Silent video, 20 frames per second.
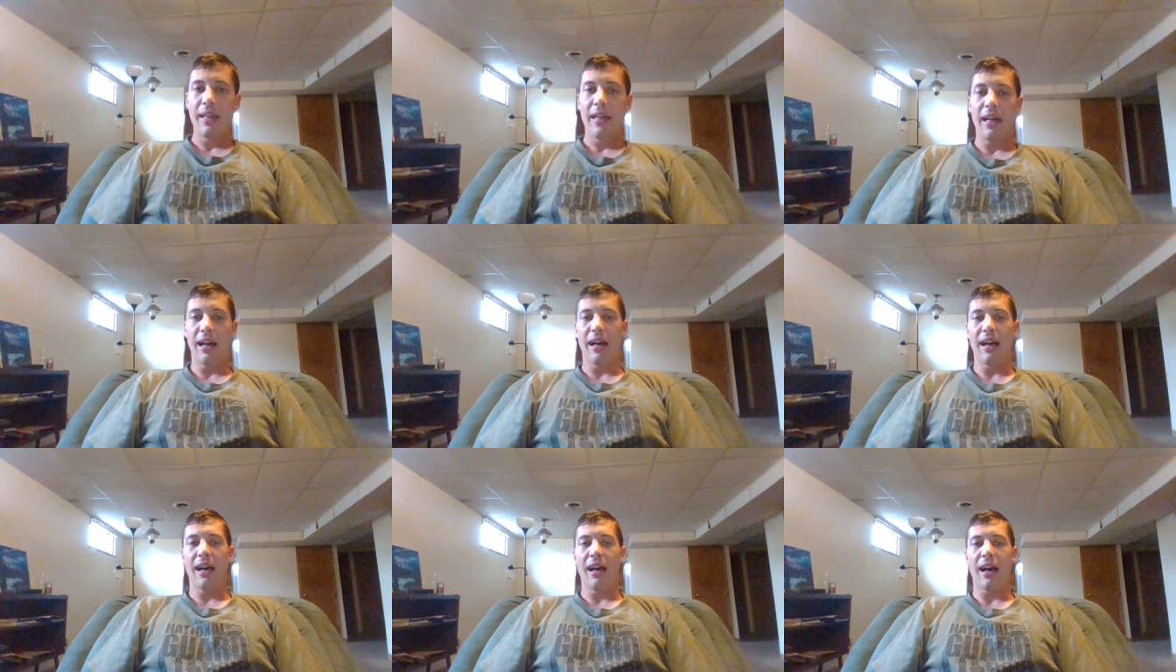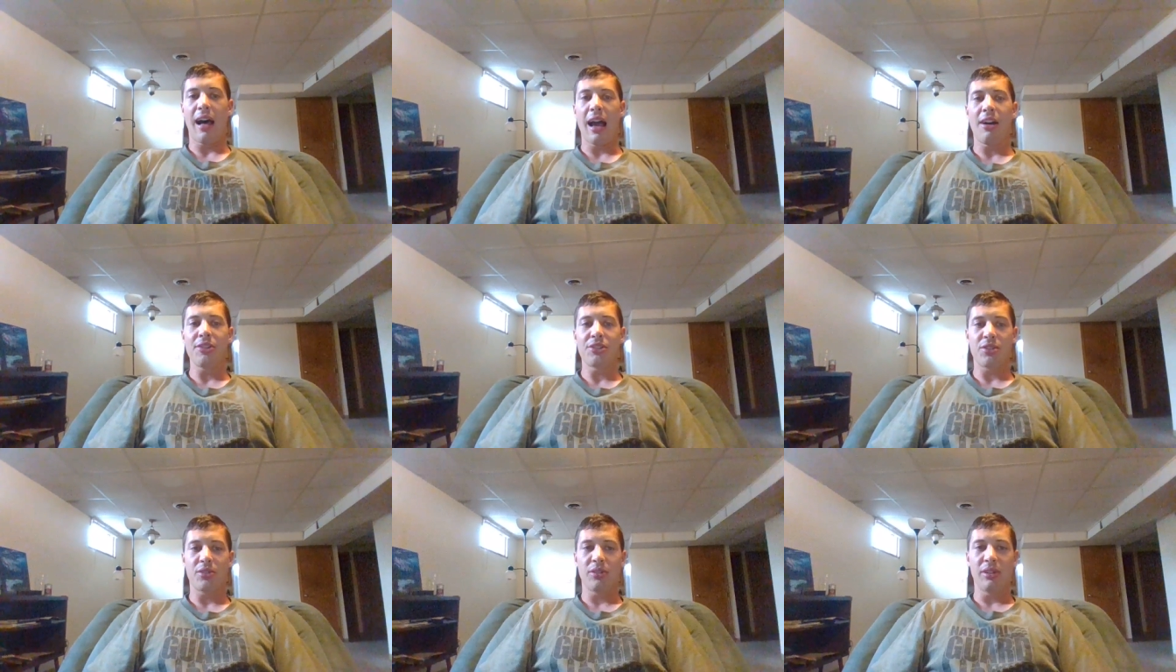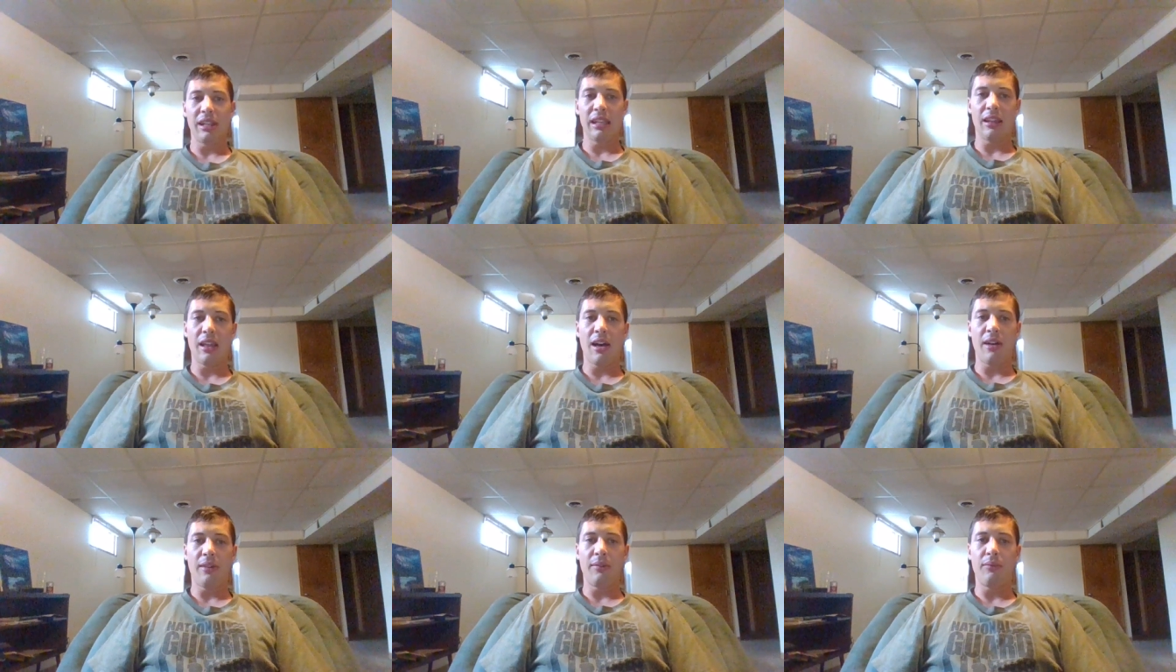I also really
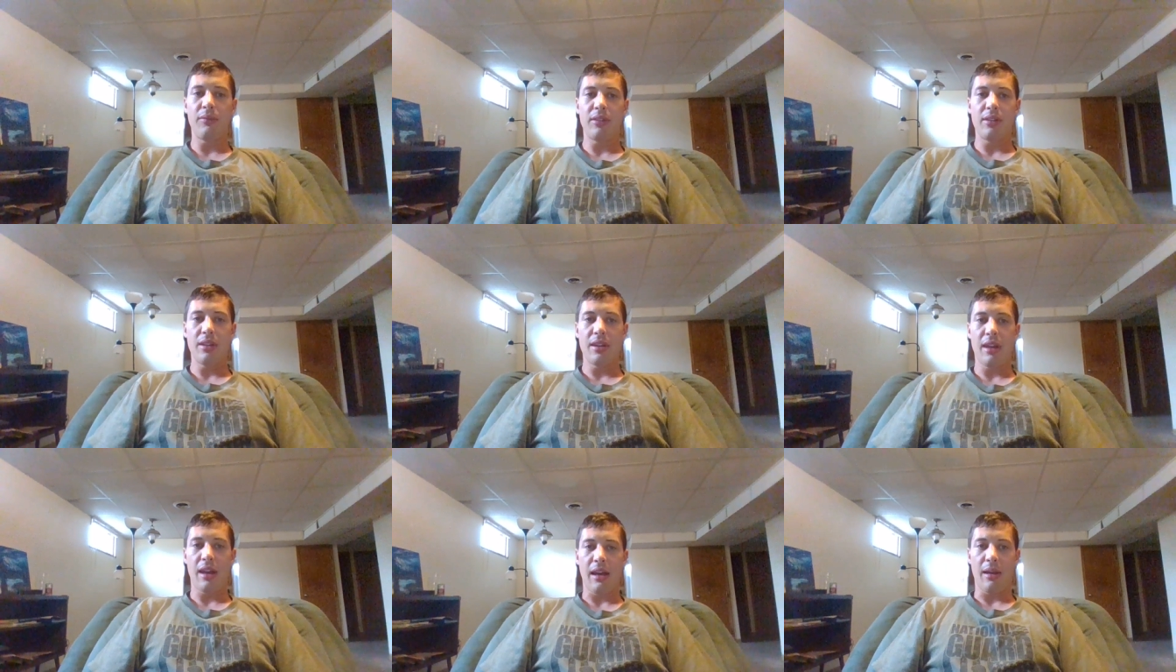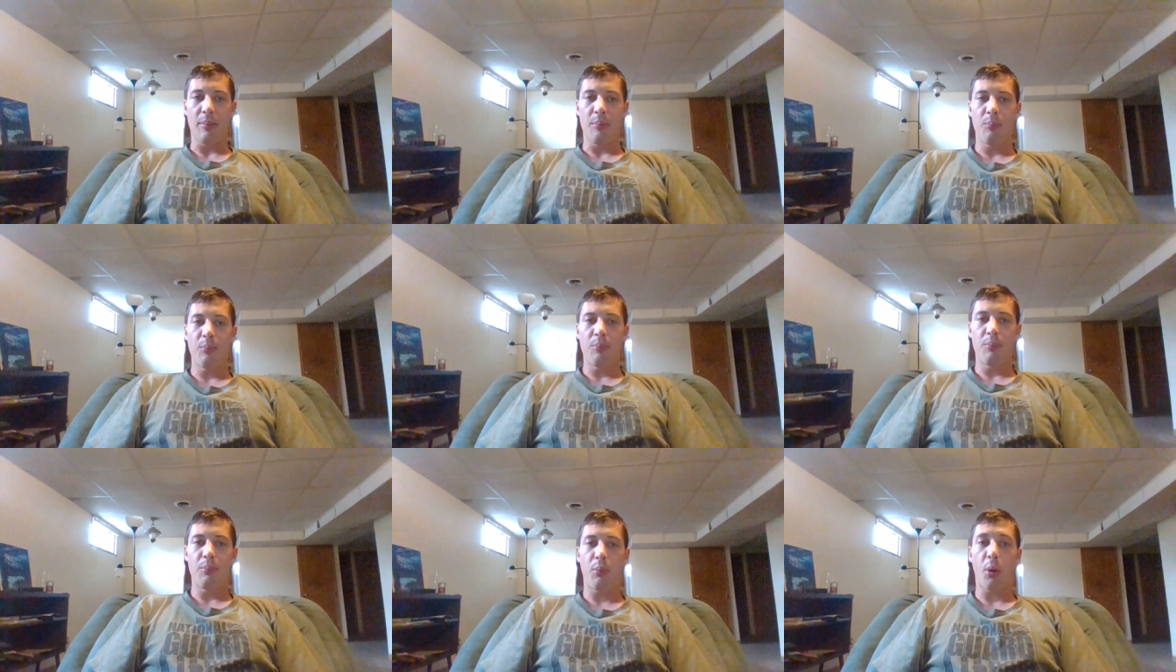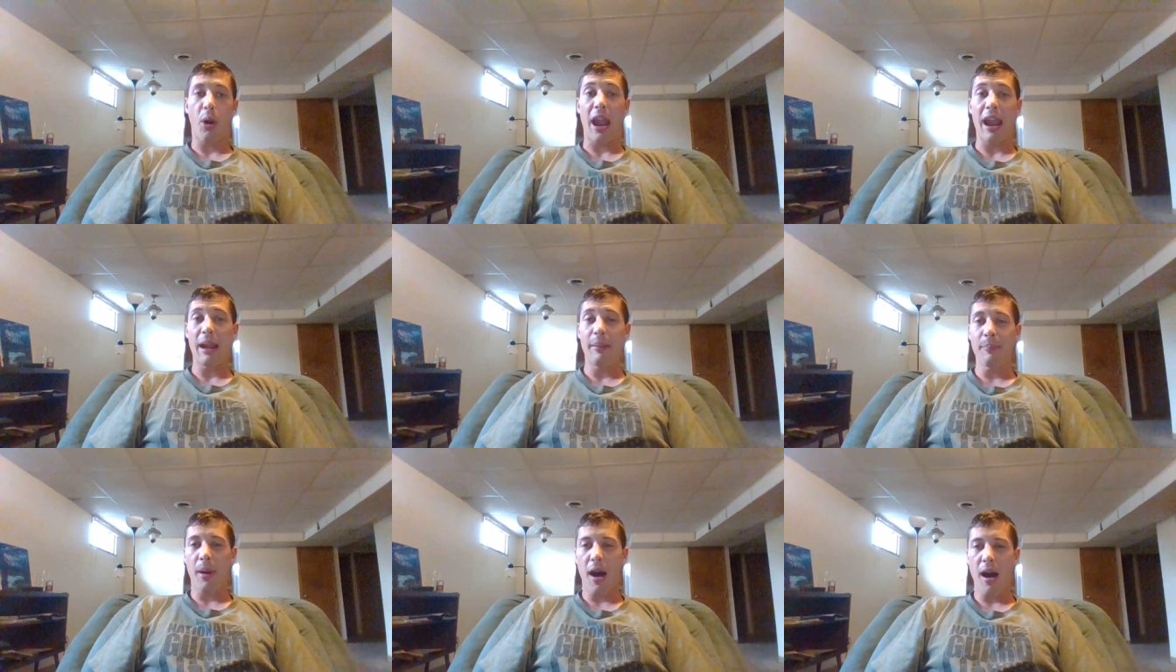loved
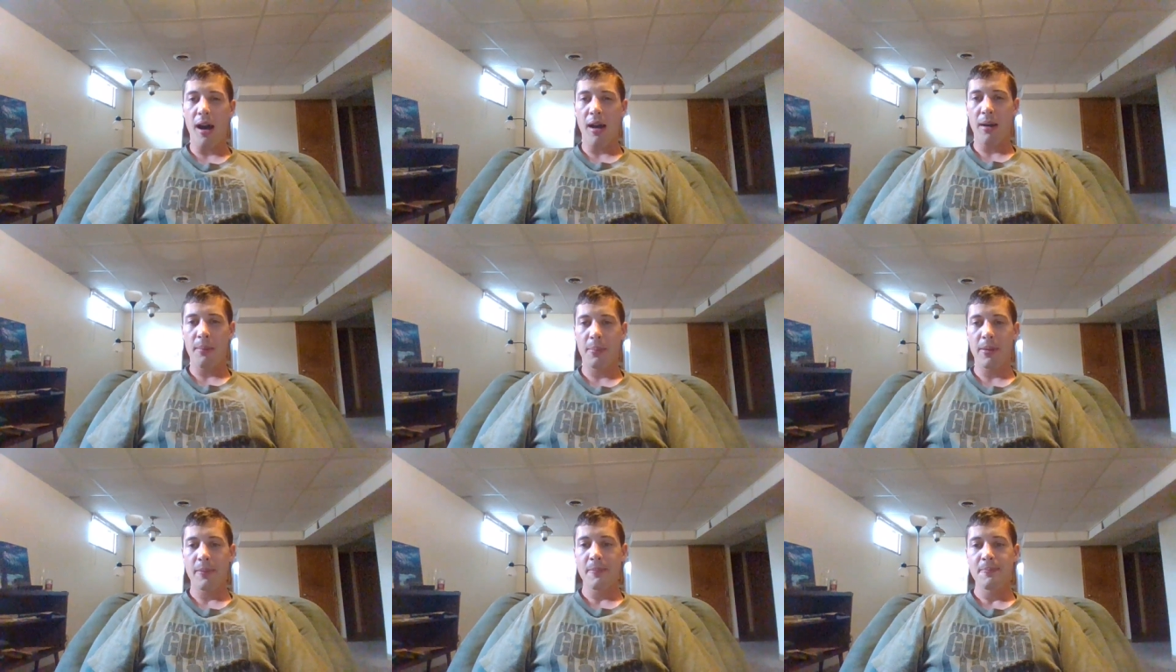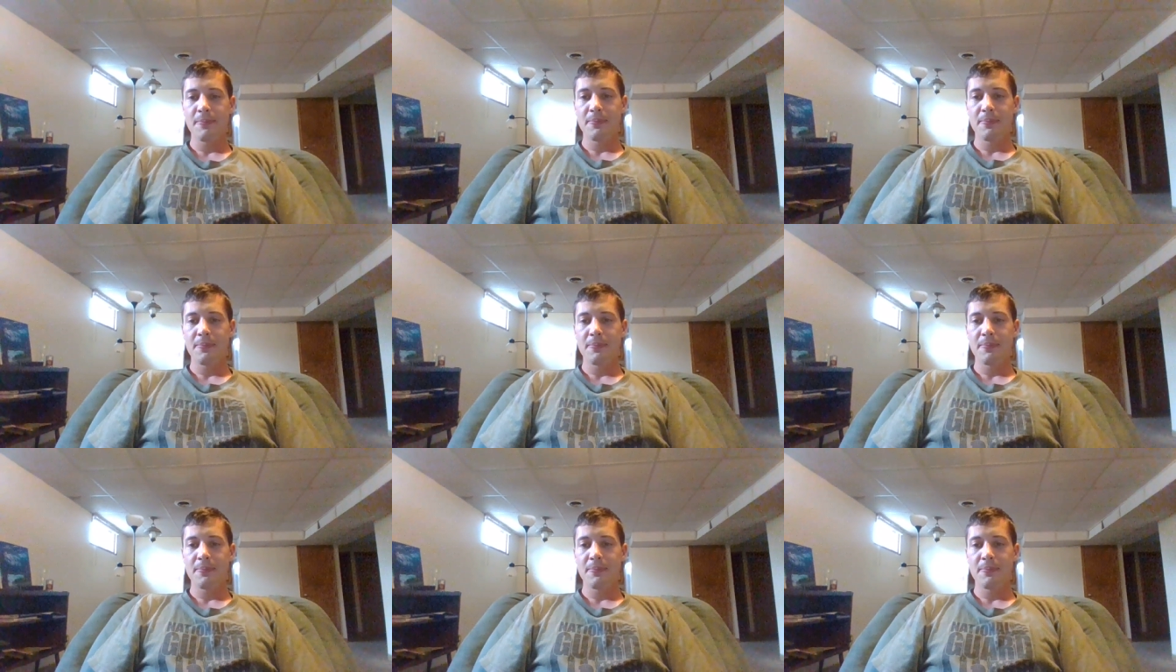Brain Pop,